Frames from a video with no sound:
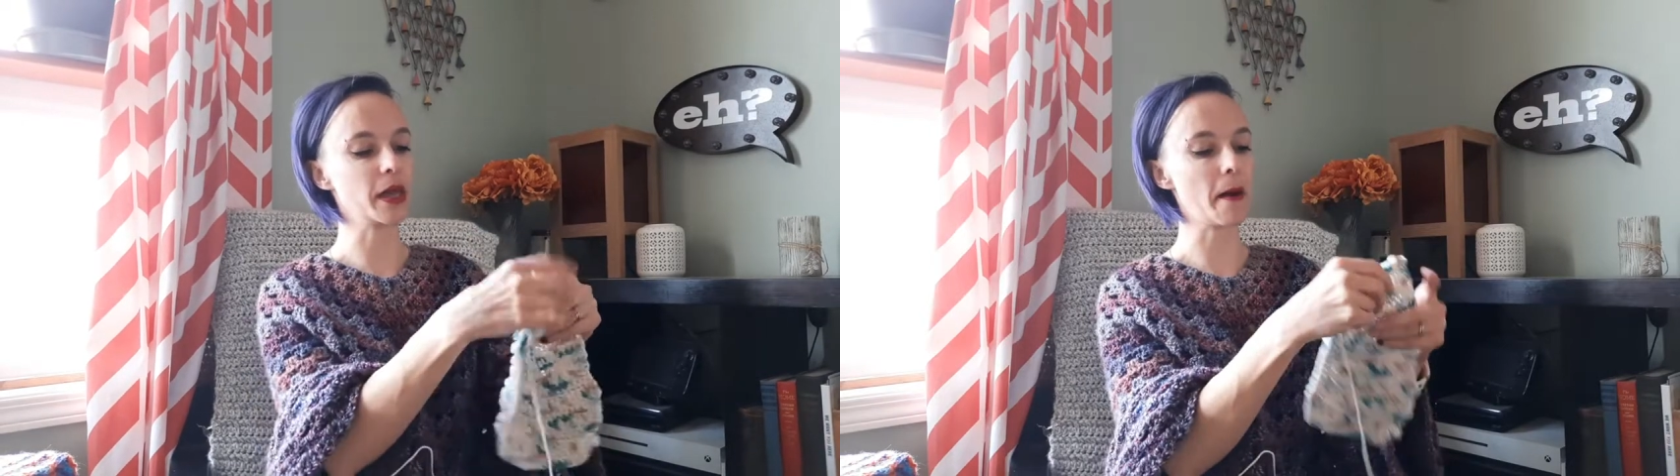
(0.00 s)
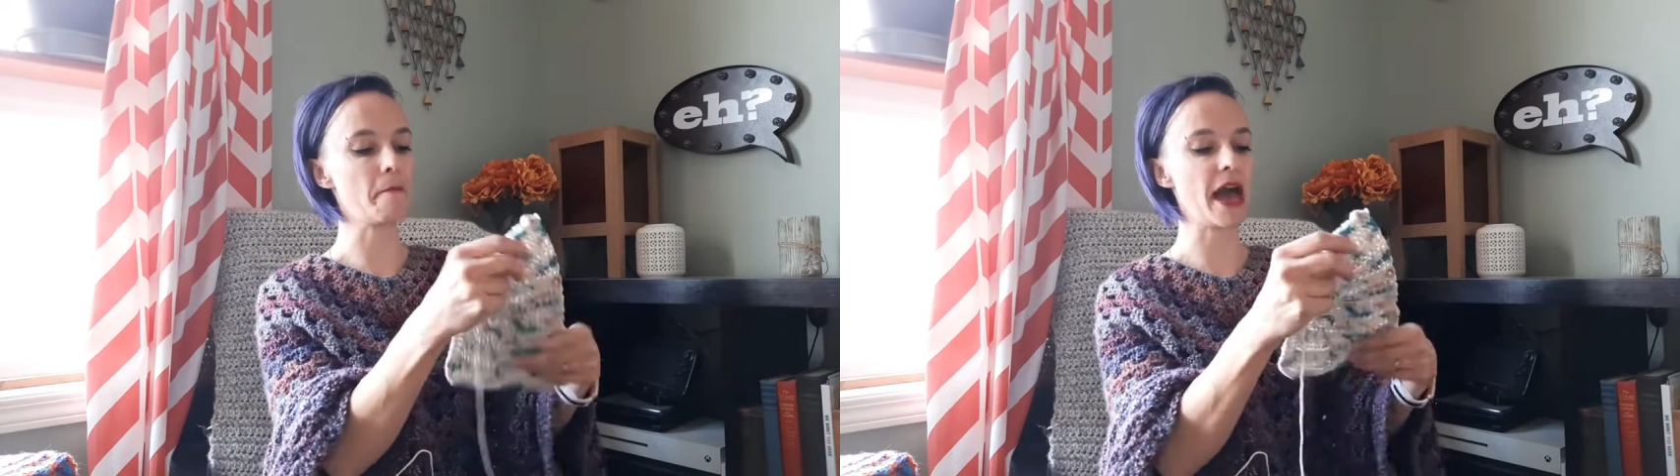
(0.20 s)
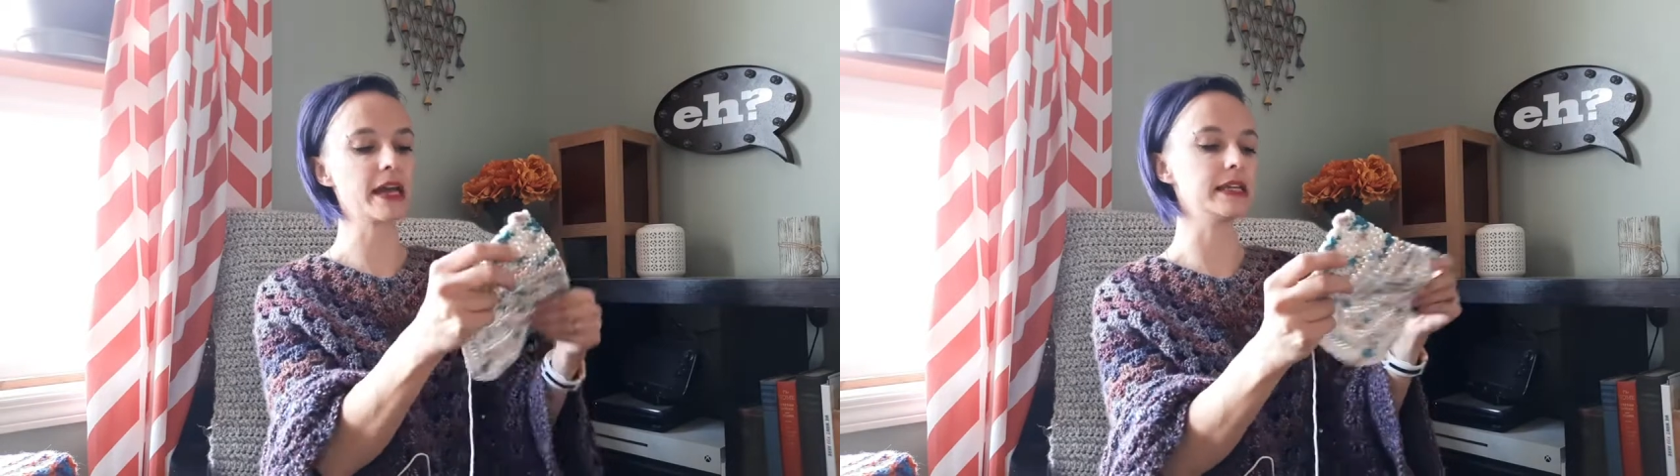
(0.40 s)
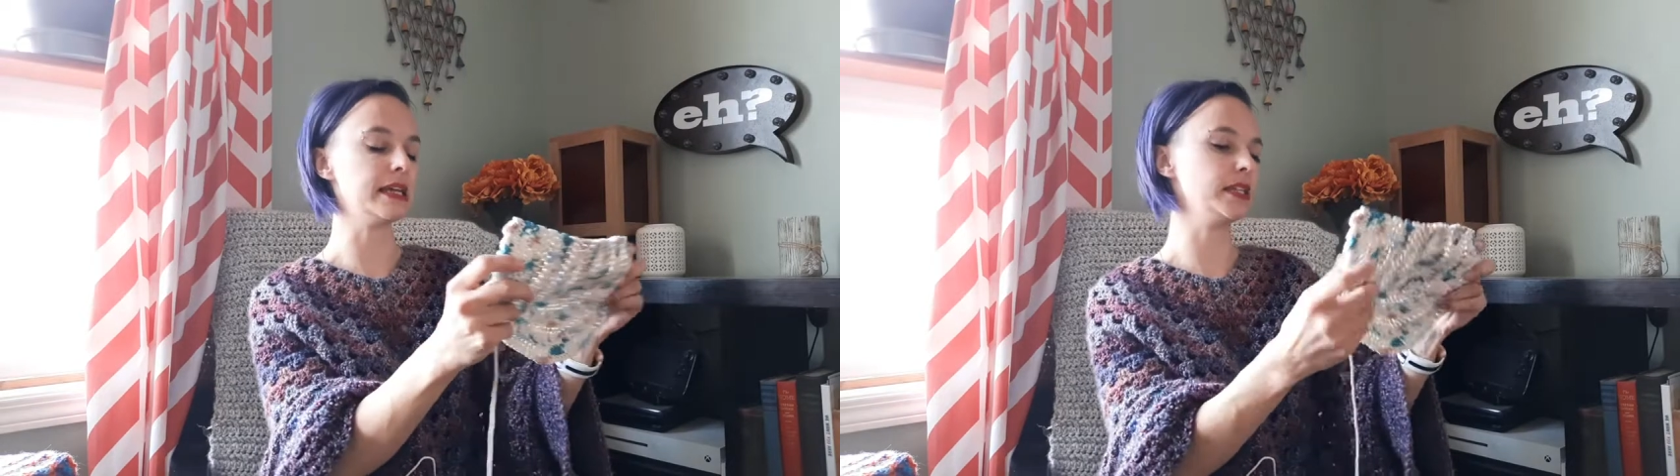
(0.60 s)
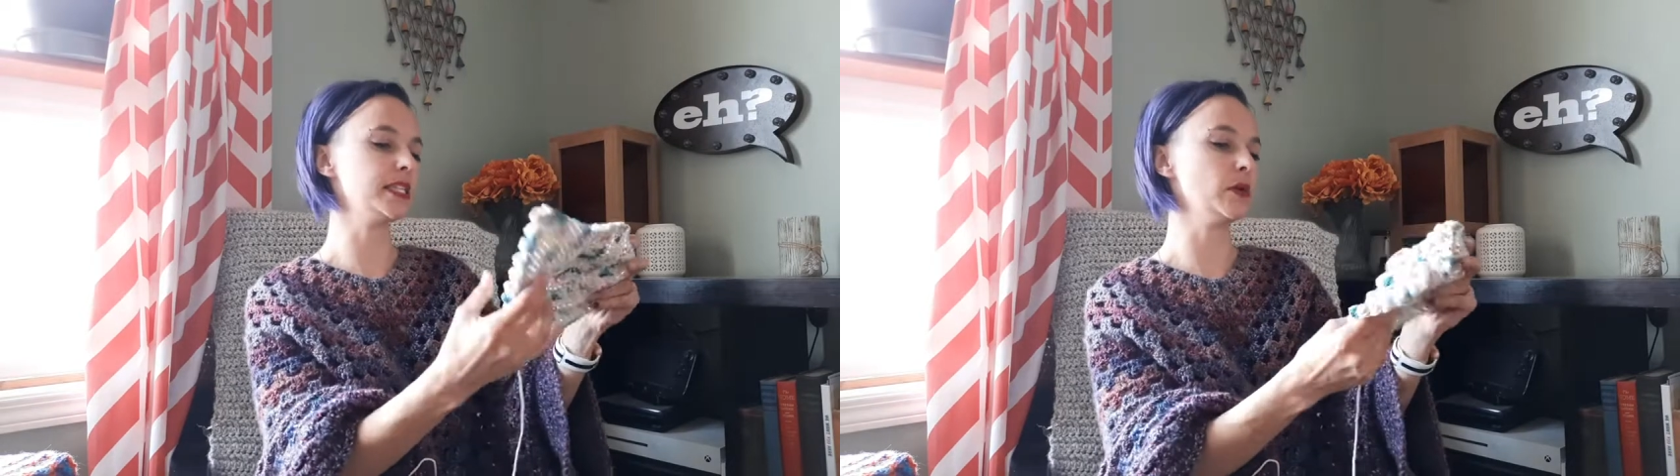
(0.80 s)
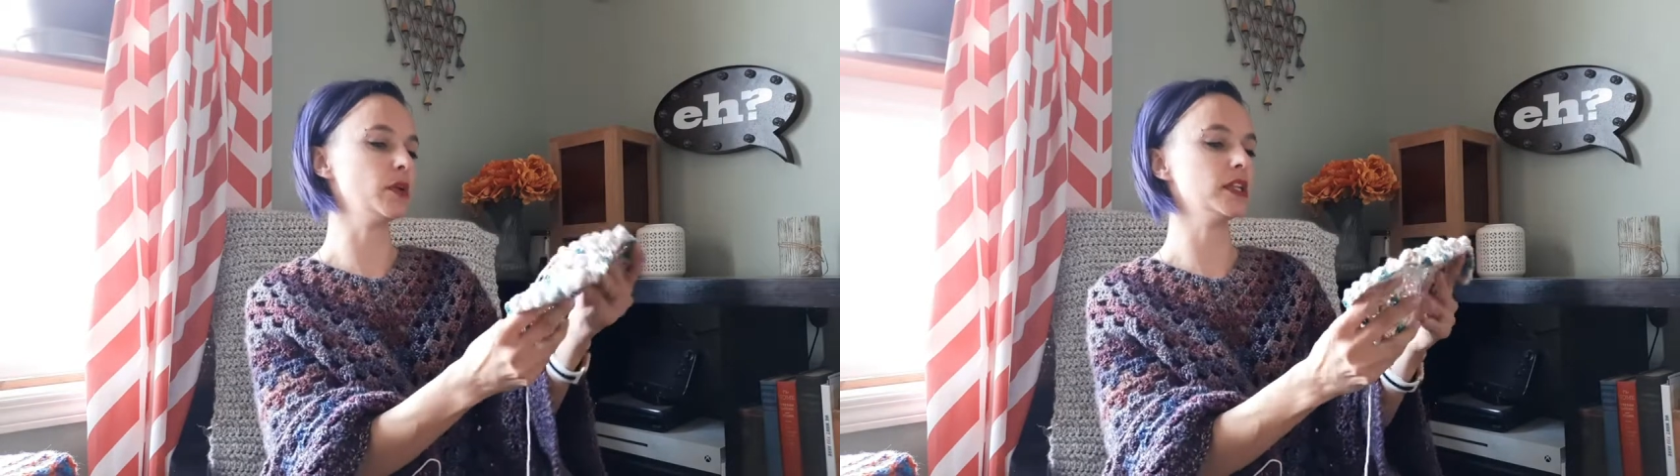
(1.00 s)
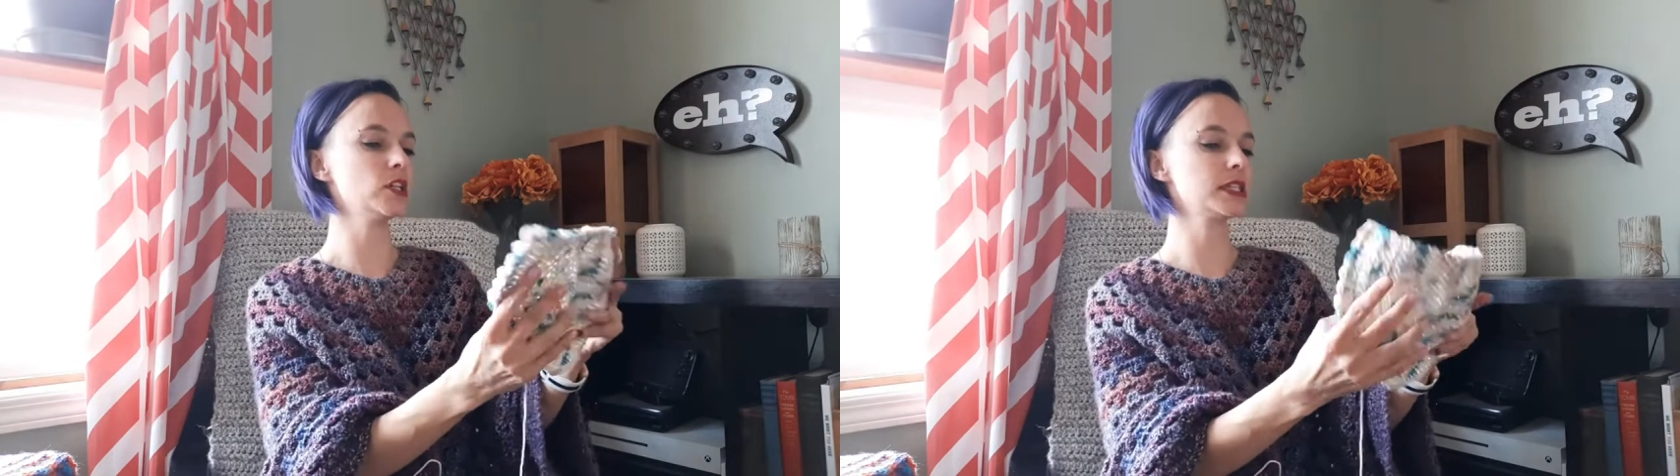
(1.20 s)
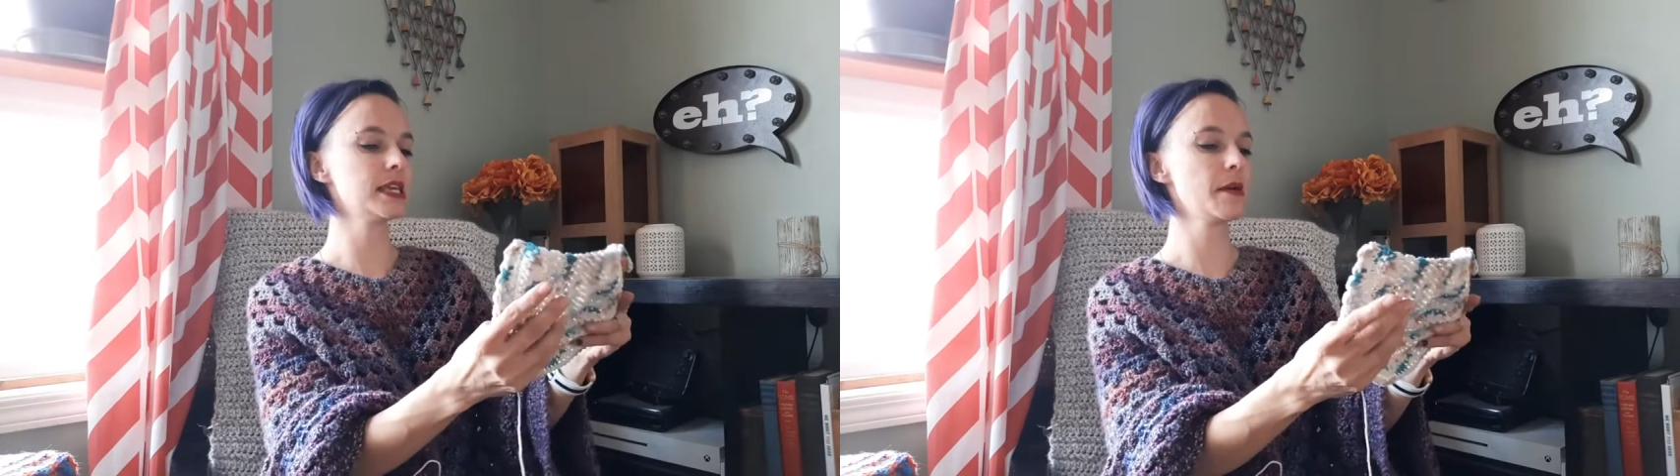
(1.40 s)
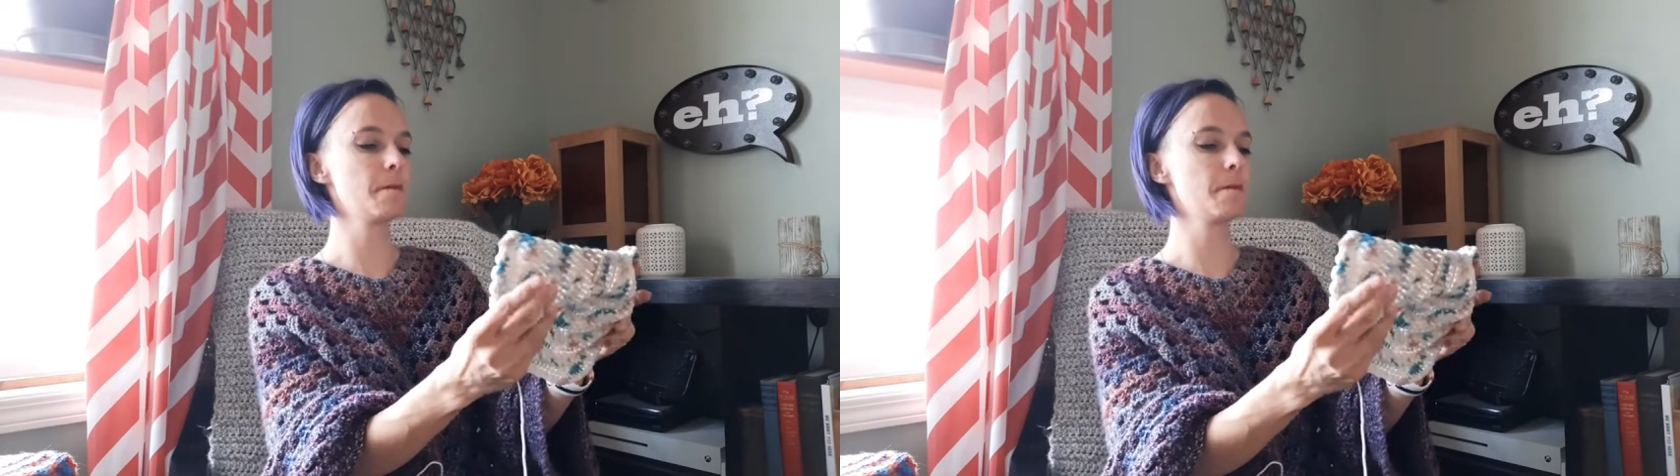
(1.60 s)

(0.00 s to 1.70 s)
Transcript: come back and see what it looks like,